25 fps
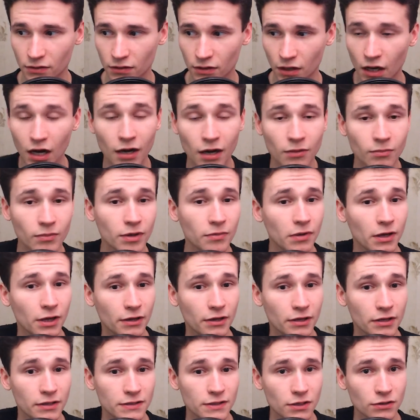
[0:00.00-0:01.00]
oh maybe
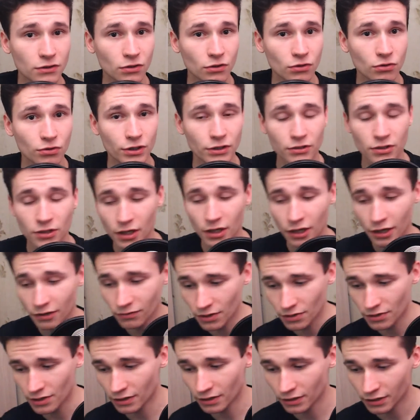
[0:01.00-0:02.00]
i said already
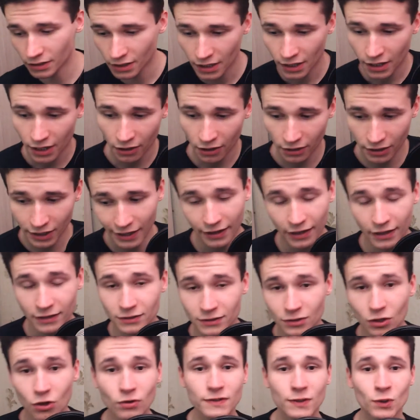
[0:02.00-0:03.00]
everything okay and
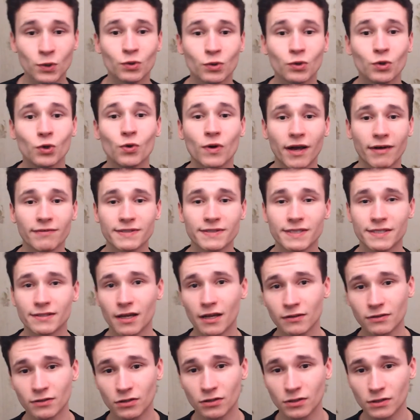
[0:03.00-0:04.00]
also you have
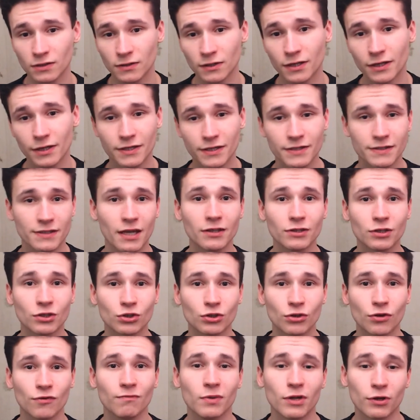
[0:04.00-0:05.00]
standard standard
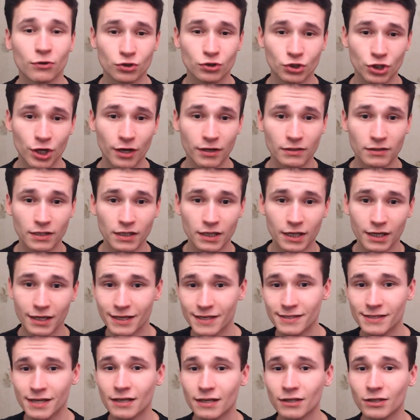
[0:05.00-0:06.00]
of blockchain
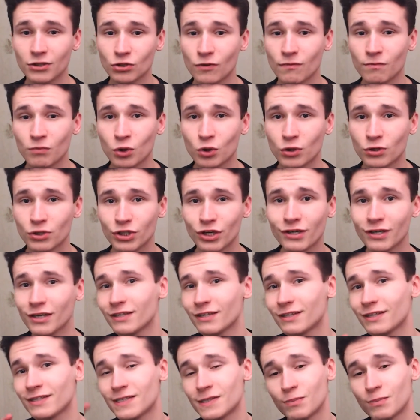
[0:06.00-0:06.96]
standard of blockchain it is